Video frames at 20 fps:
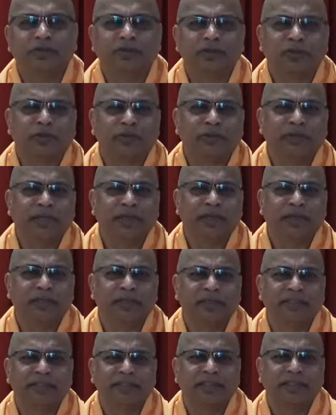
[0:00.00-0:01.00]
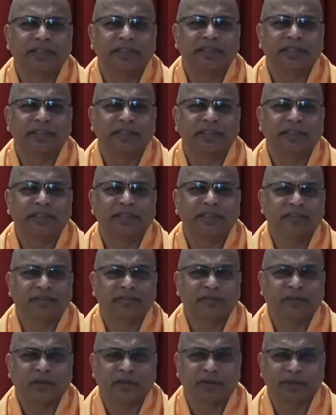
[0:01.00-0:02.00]
so many hundreds and thousands of
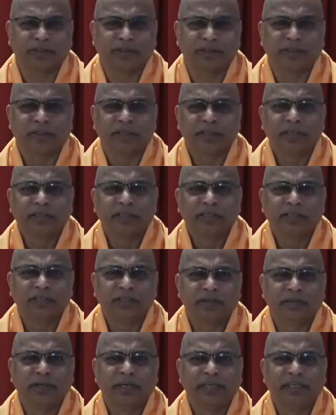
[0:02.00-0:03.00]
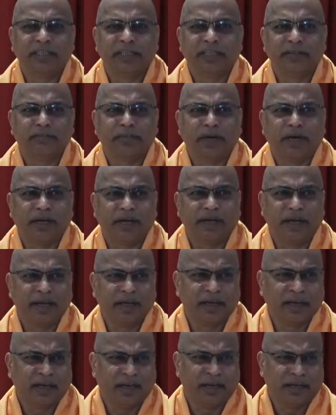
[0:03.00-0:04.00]
thoughts, stimulated by
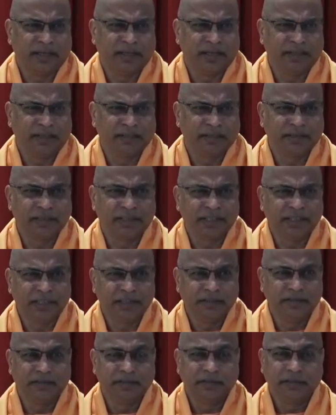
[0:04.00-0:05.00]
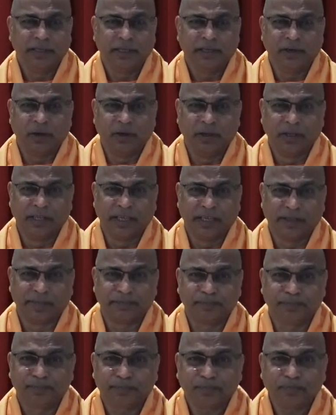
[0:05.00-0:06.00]
anger and greed and all that,
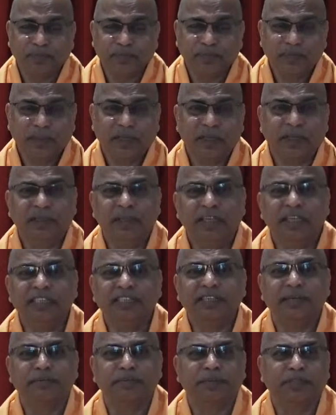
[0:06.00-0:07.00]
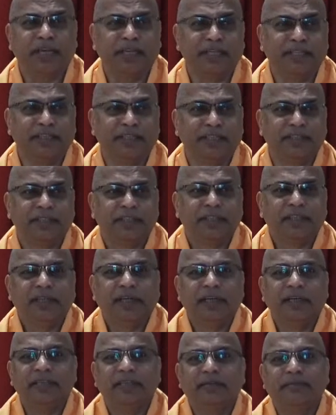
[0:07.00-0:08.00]
that subsides,
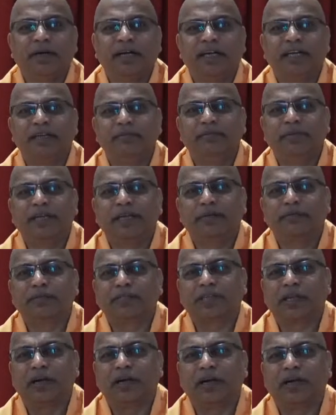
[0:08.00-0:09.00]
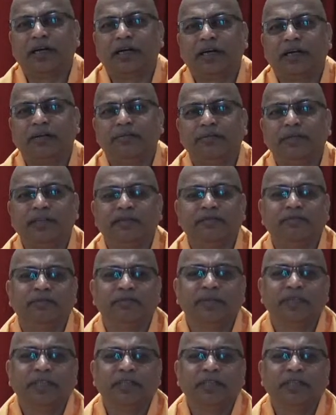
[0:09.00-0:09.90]
and the mind becomes calm and